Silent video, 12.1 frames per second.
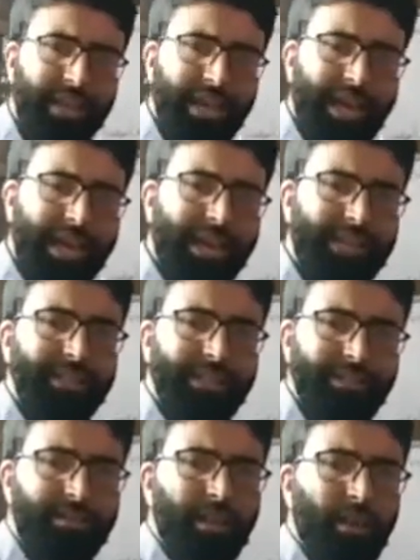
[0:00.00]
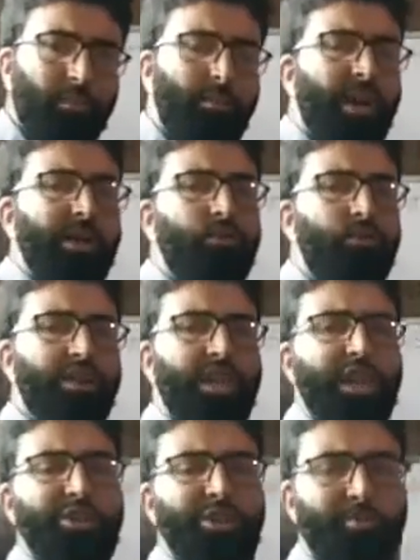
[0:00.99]
and this myosin
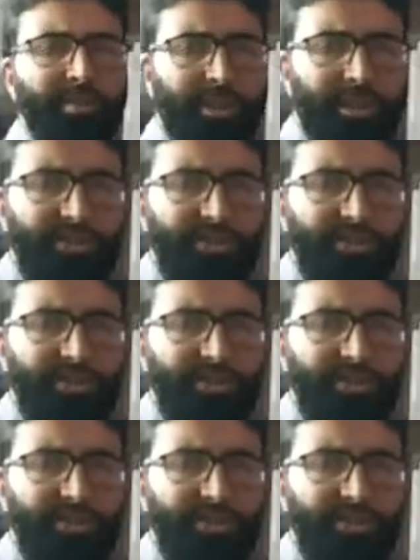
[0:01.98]
ATPase